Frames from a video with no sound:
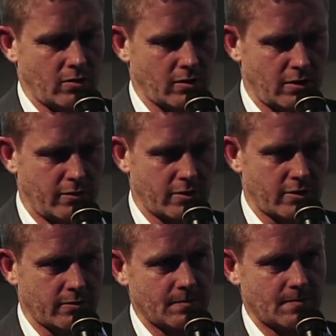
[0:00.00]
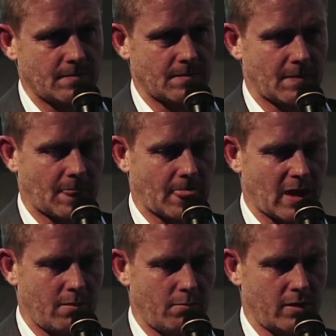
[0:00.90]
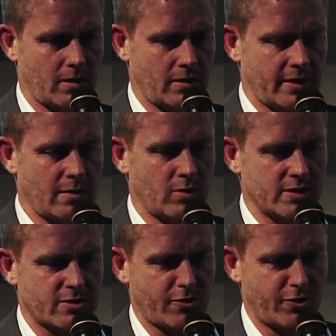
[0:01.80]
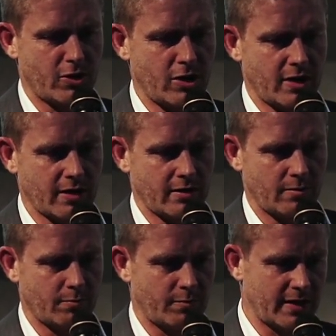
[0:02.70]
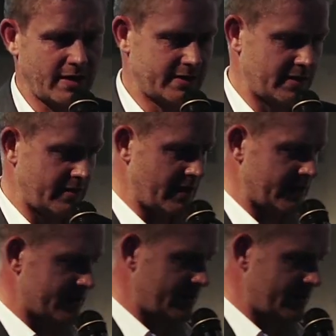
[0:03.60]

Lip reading: lower number is 30, but that's